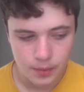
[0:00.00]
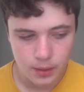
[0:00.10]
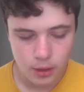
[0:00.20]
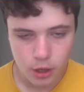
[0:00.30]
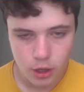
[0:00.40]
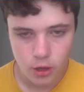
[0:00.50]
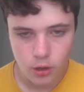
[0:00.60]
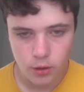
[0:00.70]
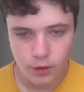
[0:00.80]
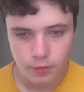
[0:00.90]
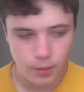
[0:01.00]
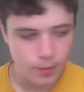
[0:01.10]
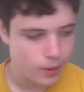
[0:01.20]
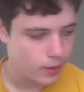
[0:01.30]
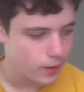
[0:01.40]
So if you
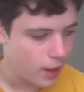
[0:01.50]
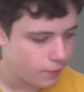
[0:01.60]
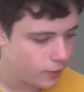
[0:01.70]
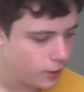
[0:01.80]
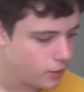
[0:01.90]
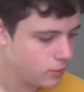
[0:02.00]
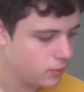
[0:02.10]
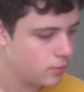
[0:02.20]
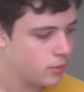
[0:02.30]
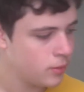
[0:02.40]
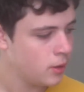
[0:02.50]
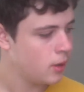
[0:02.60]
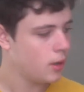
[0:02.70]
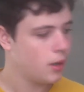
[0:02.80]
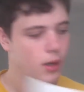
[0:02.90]
remember in last video,
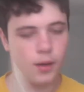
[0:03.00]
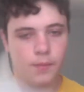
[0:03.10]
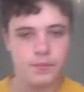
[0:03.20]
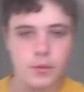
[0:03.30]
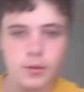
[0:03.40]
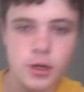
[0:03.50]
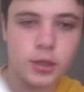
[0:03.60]
we talked